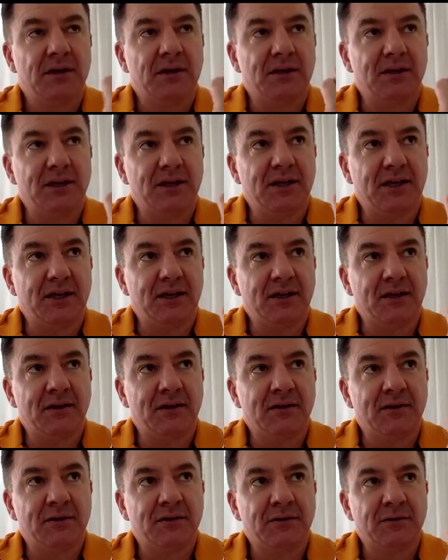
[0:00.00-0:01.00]

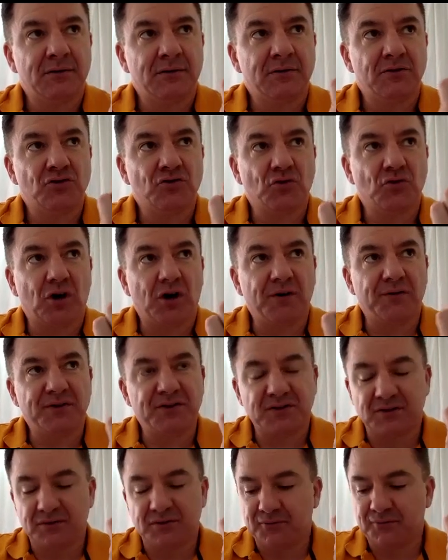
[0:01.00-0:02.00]
clear
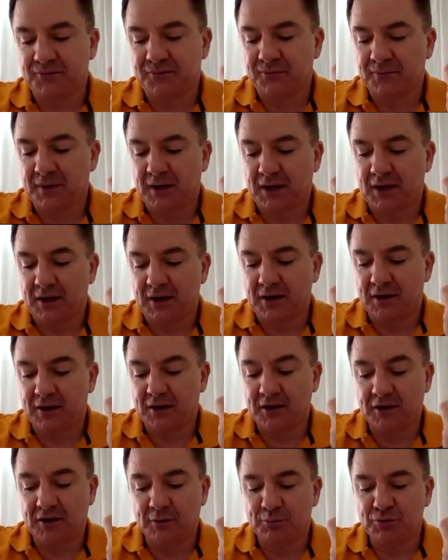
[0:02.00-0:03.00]
drivers of
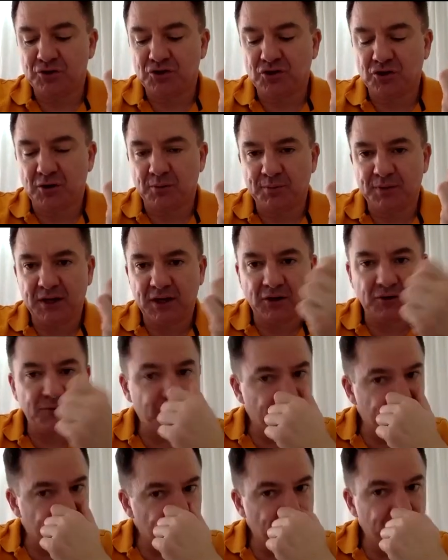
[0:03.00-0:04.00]
uh, in the pursuit of meaning or
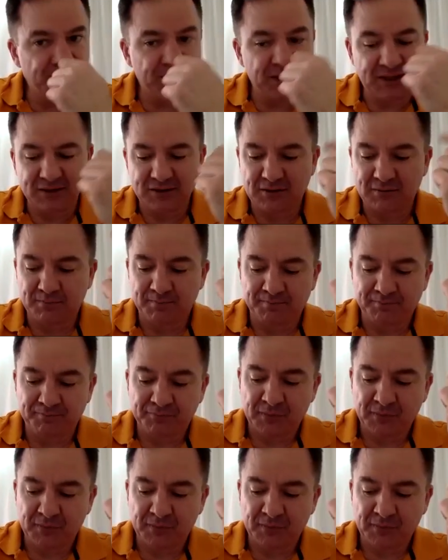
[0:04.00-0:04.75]
fulfillment is